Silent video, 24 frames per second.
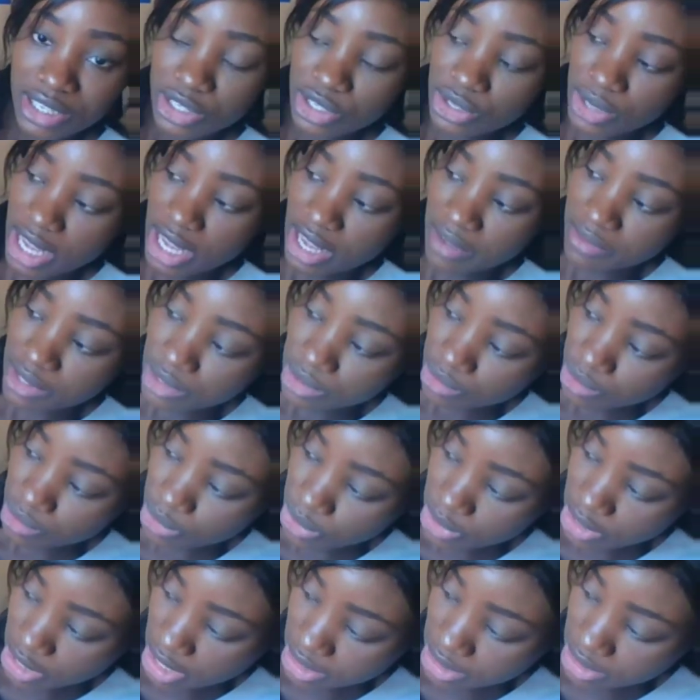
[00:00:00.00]
You have these
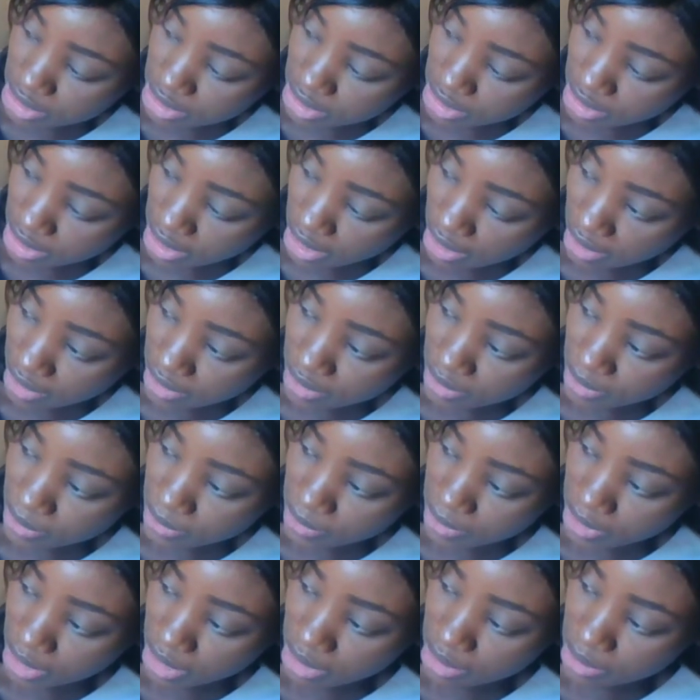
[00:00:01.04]
rose gardens here.
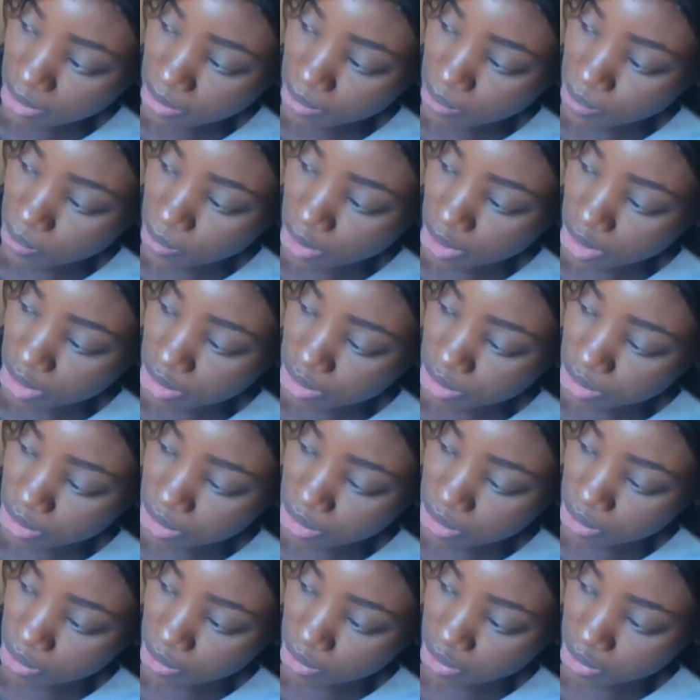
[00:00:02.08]
Okay, one,
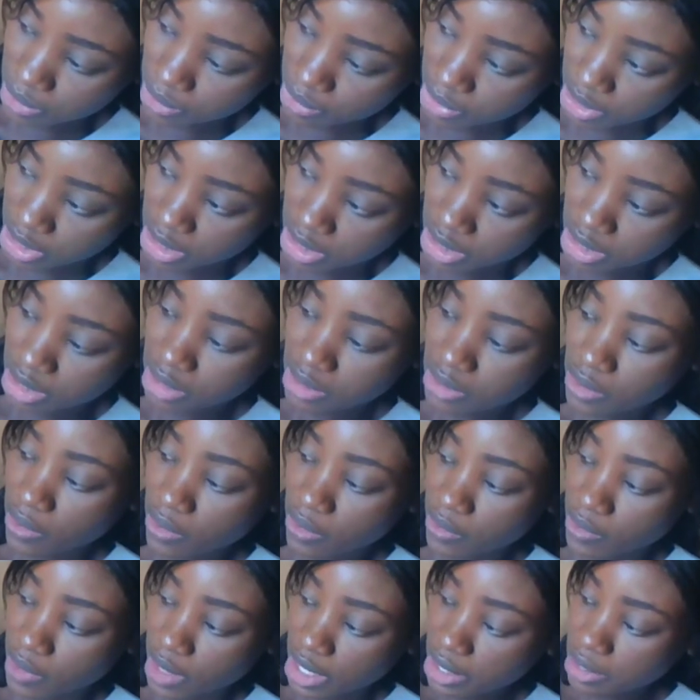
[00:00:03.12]
two, three.
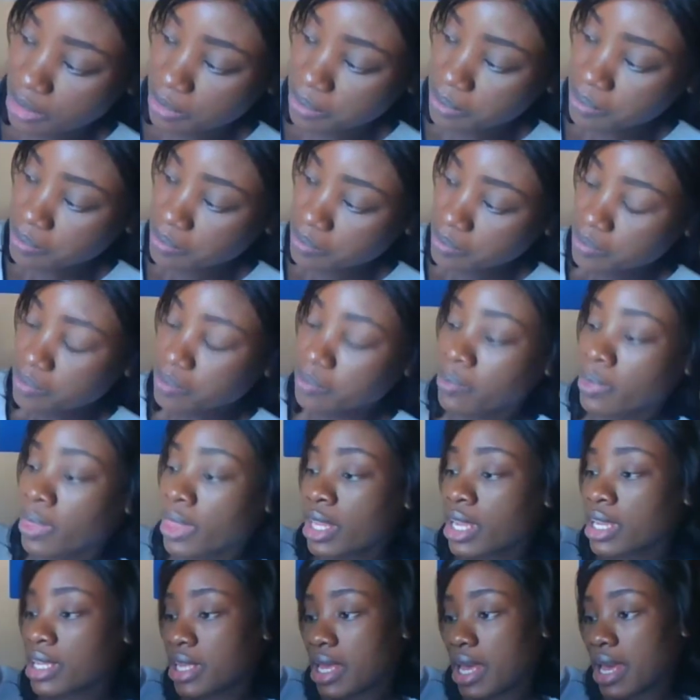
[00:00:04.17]
All right,
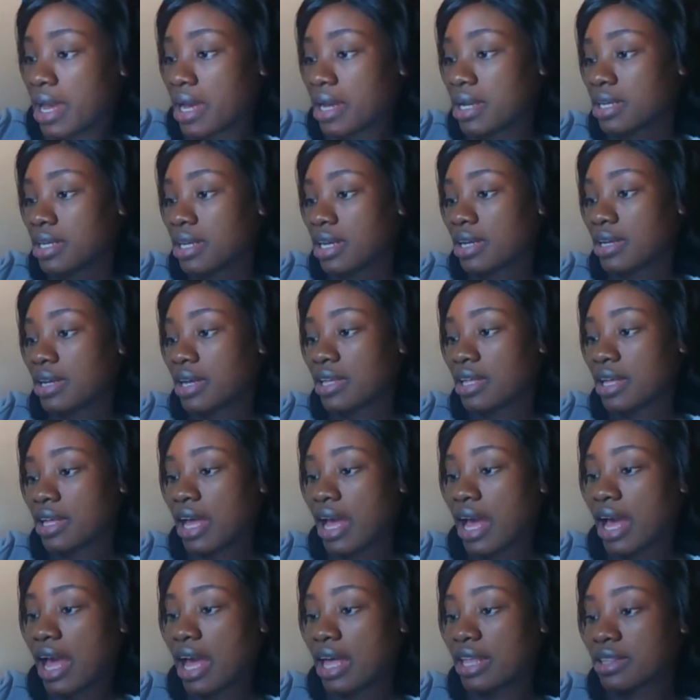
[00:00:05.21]
yeah.
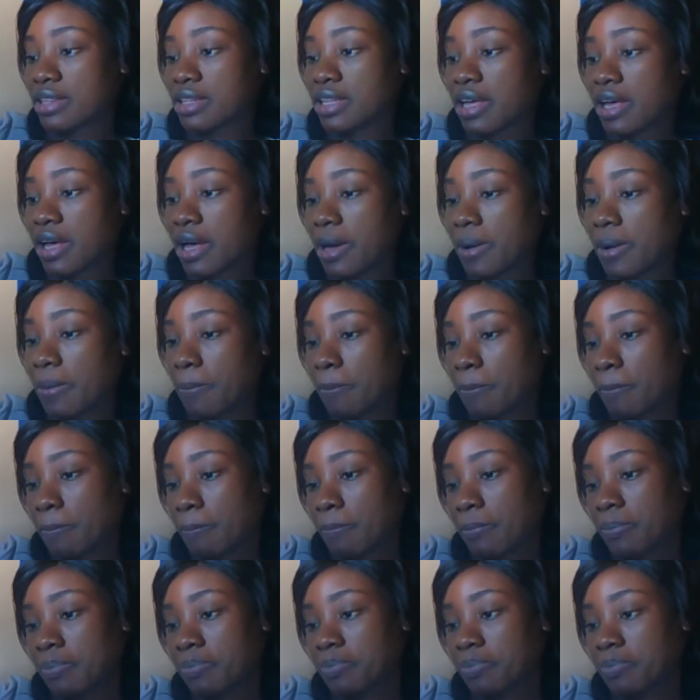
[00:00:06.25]
And um,